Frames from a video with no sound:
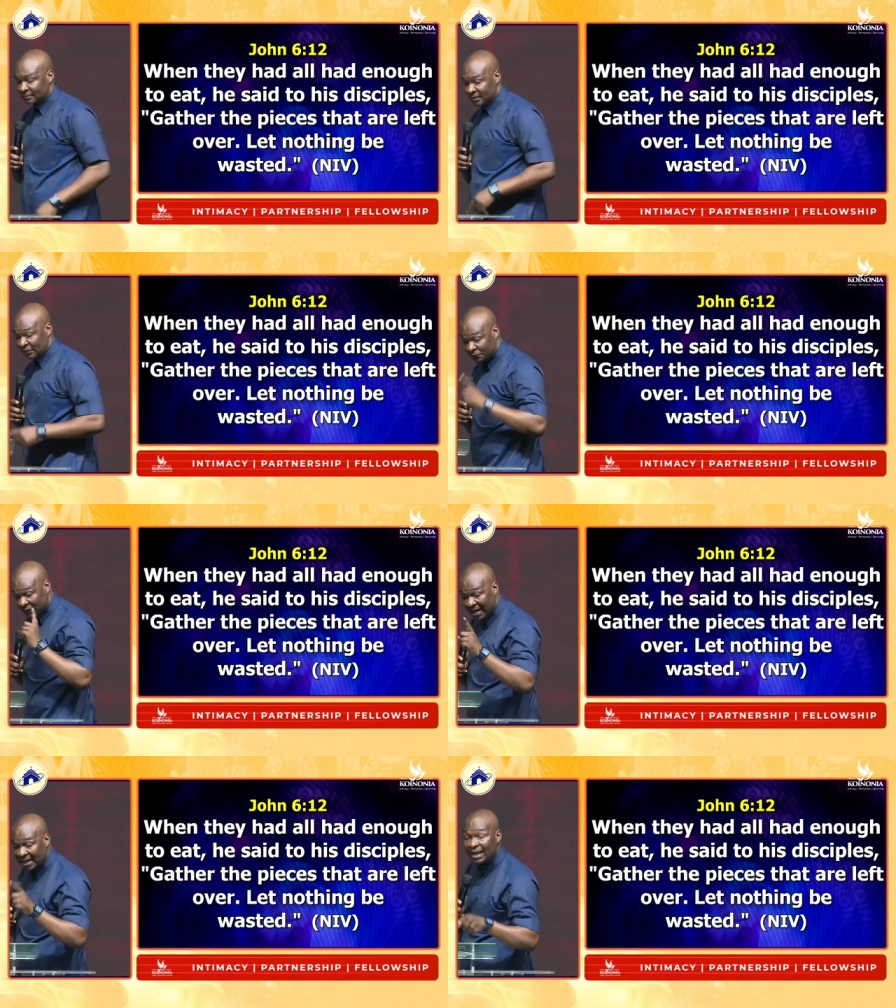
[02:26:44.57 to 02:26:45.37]
The
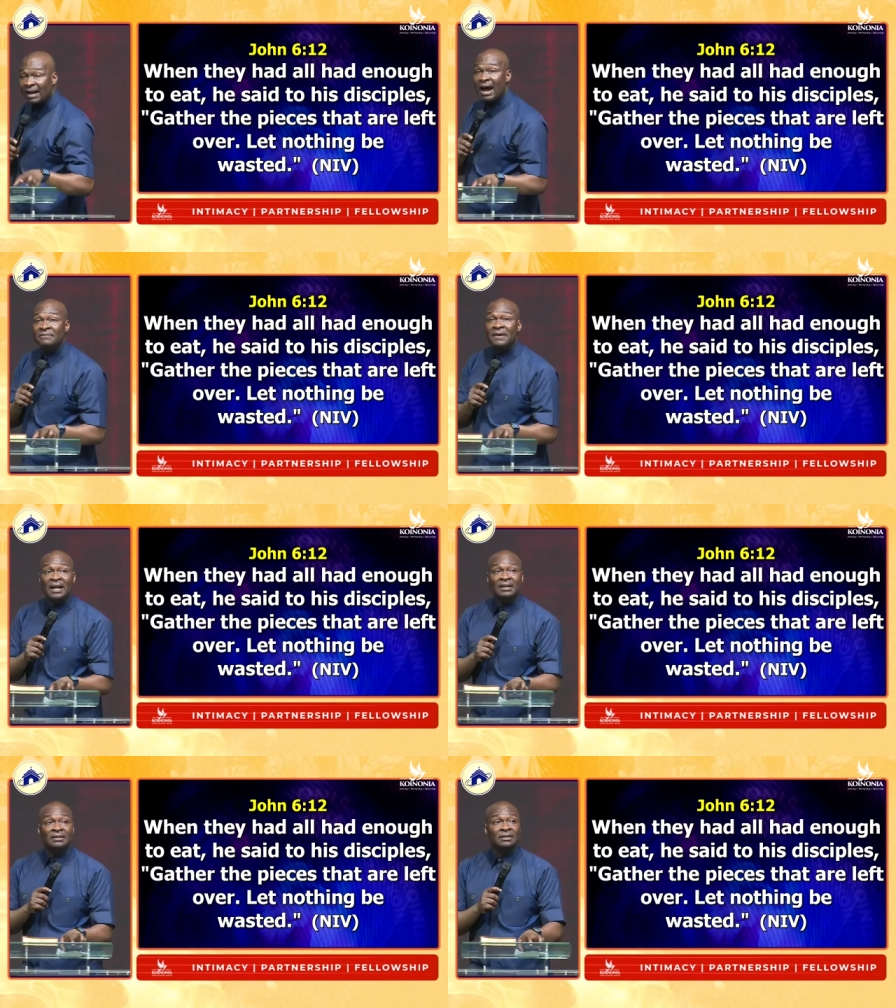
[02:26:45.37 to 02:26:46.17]
final
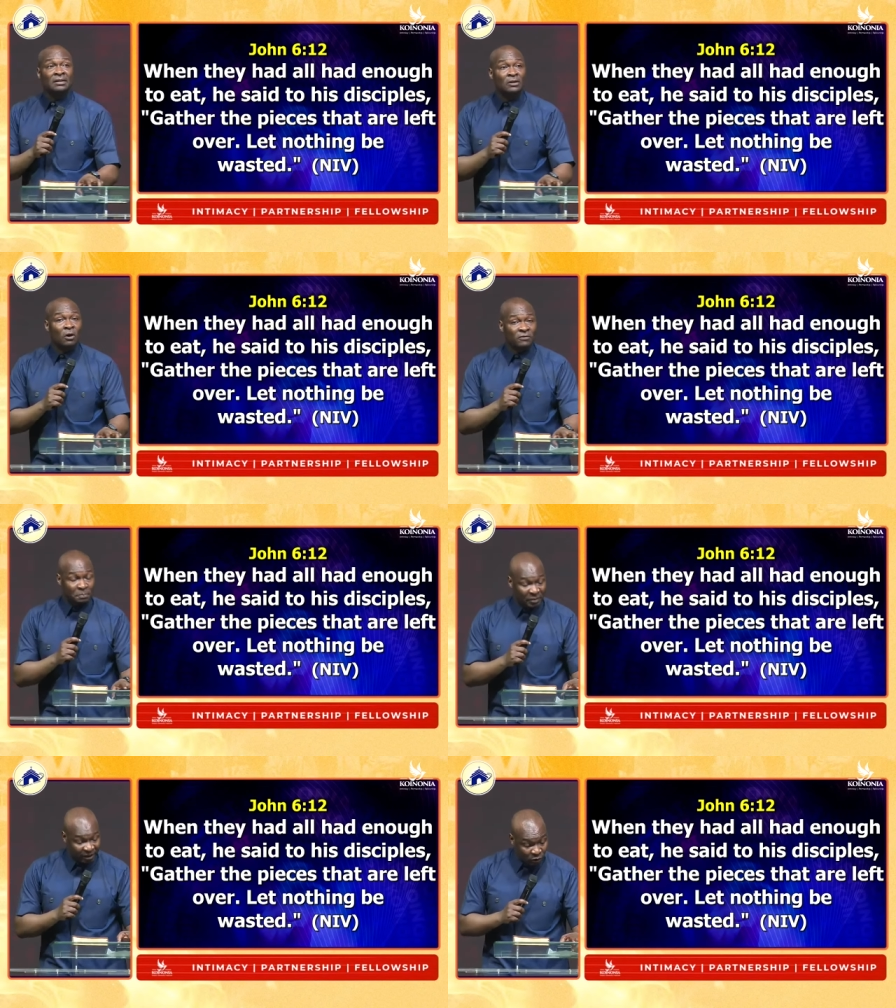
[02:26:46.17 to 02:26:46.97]
arrival of
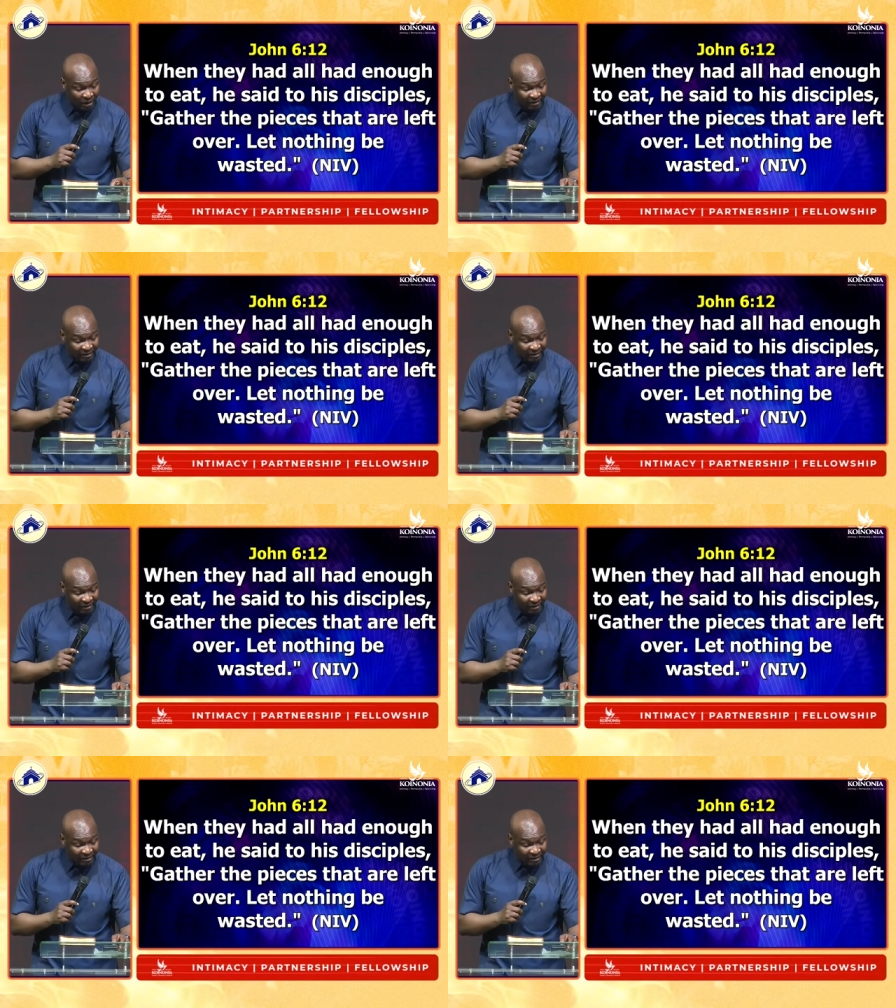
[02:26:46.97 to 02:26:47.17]
spiritual